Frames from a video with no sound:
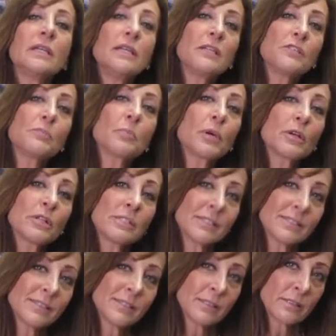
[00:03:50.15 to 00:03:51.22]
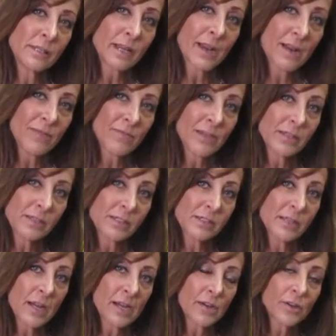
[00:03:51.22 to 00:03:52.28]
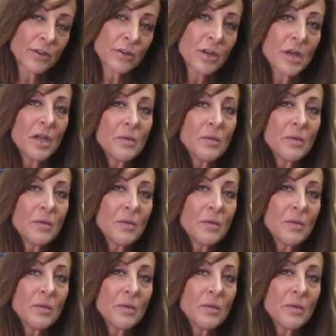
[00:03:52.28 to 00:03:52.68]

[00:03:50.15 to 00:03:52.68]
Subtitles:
each person to have that desire.